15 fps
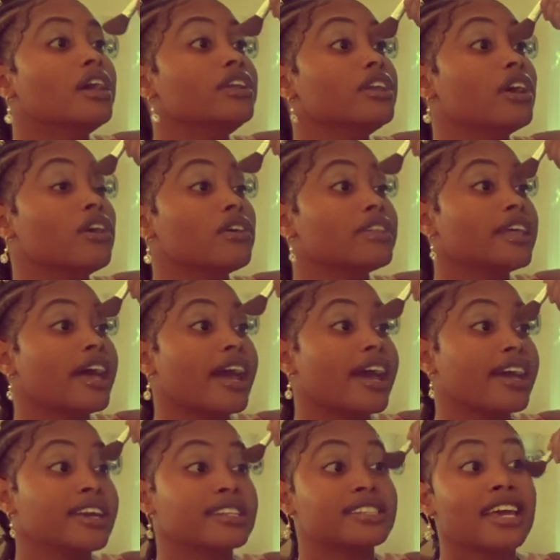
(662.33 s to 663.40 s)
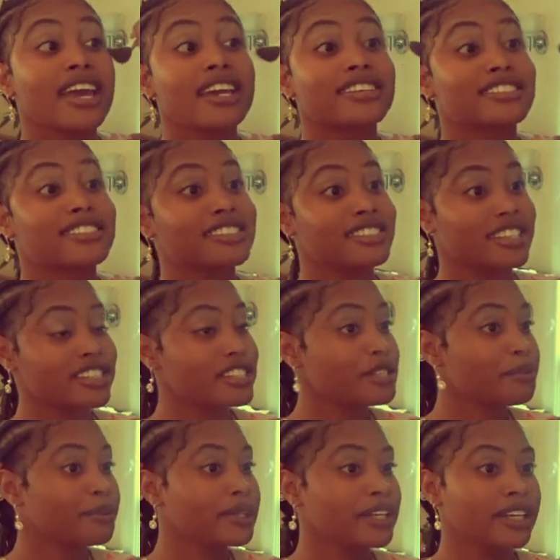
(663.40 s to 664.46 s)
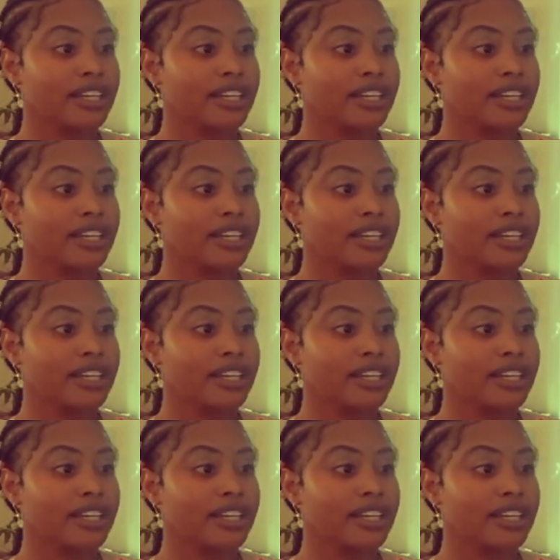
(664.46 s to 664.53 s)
know that. It takes discipline,